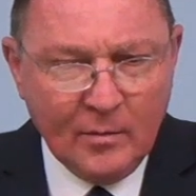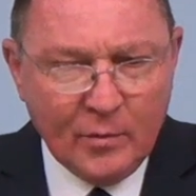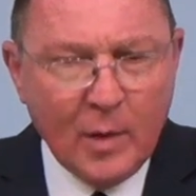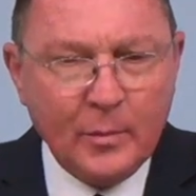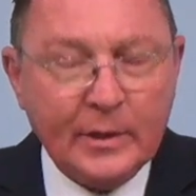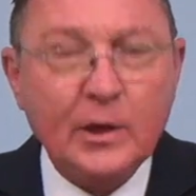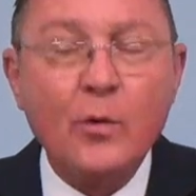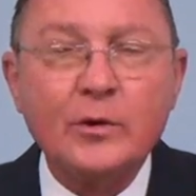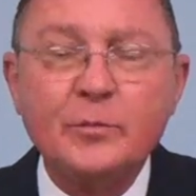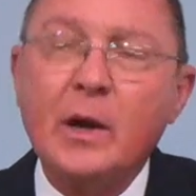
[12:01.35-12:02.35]
probably
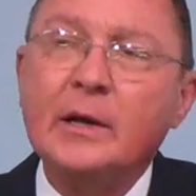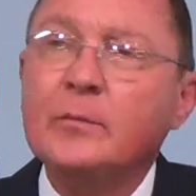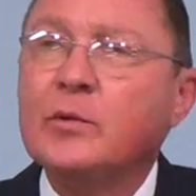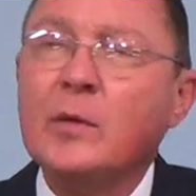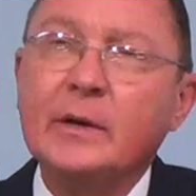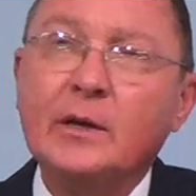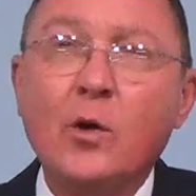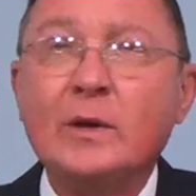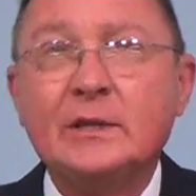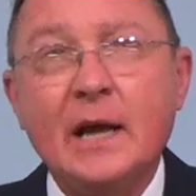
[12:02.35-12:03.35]
corresponding, probably
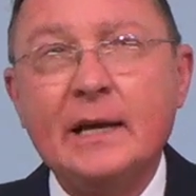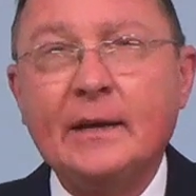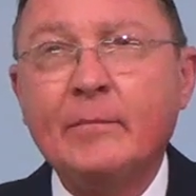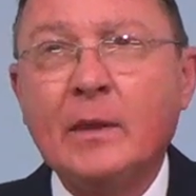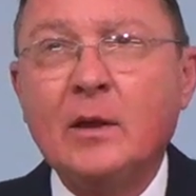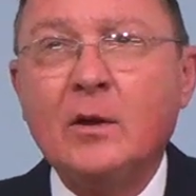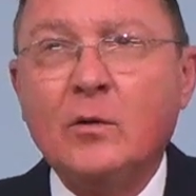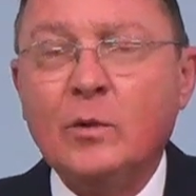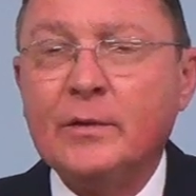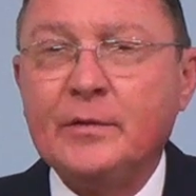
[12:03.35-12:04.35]
coinciding
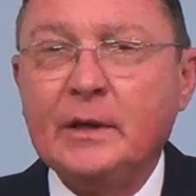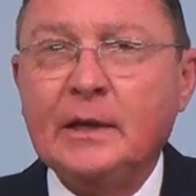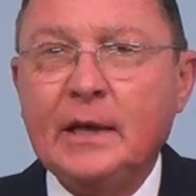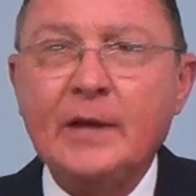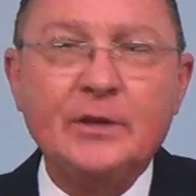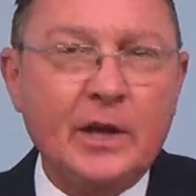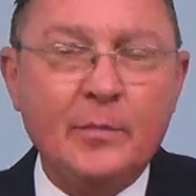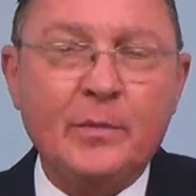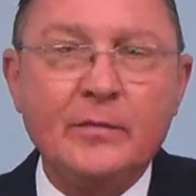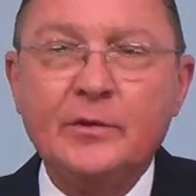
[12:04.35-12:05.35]
with the catching
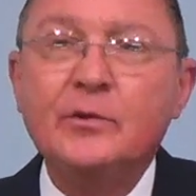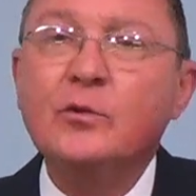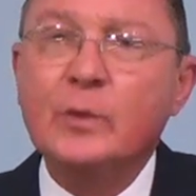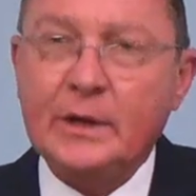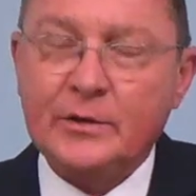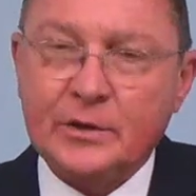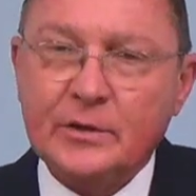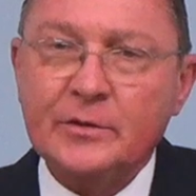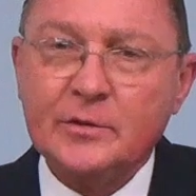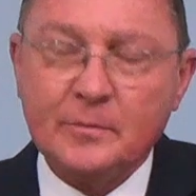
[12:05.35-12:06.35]
up of the two
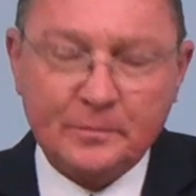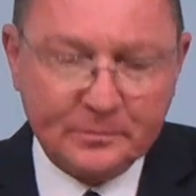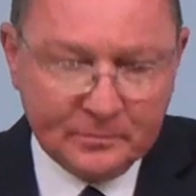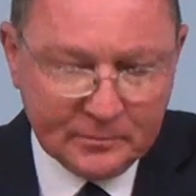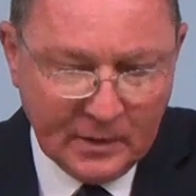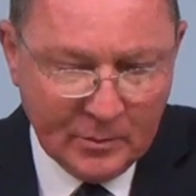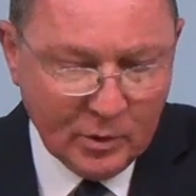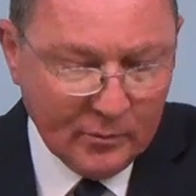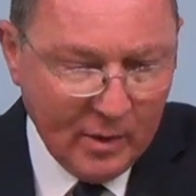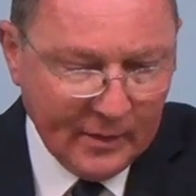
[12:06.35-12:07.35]
witnesses. The
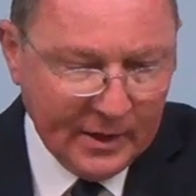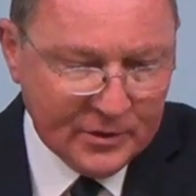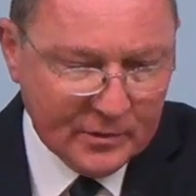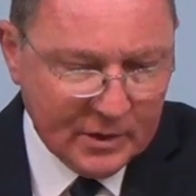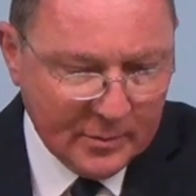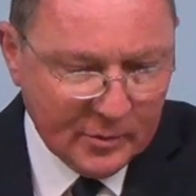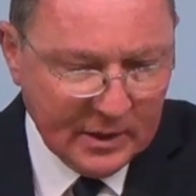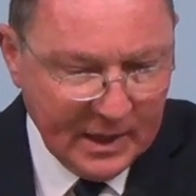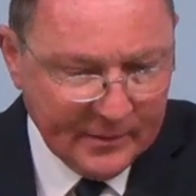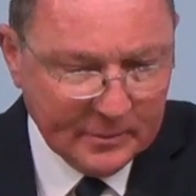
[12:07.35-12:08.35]
book of Revelation, chapter
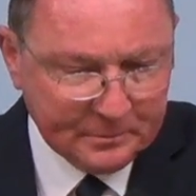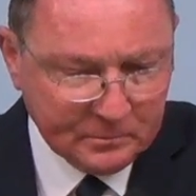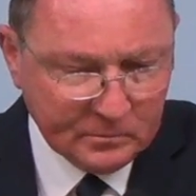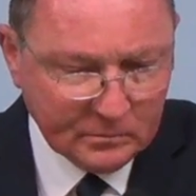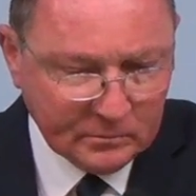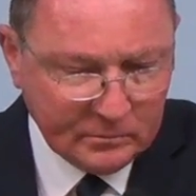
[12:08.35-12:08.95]
11,